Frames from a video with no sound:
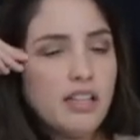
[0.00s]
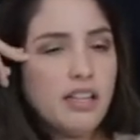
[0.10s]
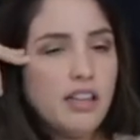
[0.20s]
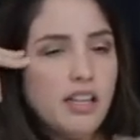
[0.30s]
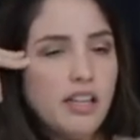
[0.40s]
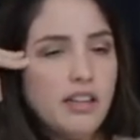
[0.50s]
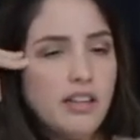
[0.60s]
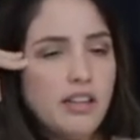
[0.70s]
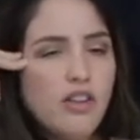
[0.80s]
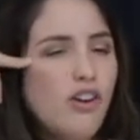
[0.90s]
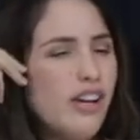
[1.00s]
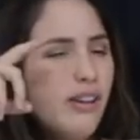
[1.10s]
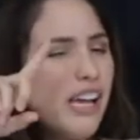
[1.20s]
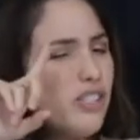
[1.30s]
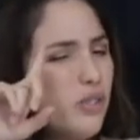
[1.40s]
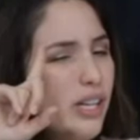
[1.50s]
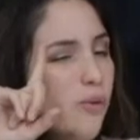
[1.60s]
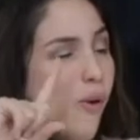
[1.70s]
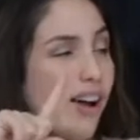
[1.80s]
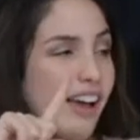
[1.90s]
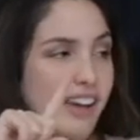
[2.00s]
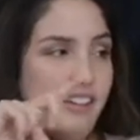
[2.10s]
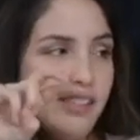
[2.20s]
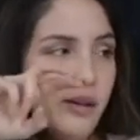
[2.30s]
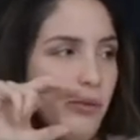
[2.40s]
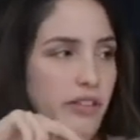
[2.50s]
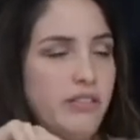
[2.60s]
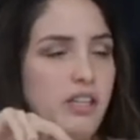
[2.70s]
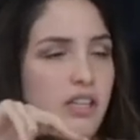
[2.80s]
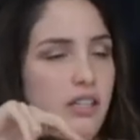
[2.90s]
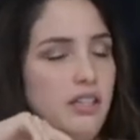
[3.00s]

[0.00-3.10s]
And then no, it, actually one guy in a table of three.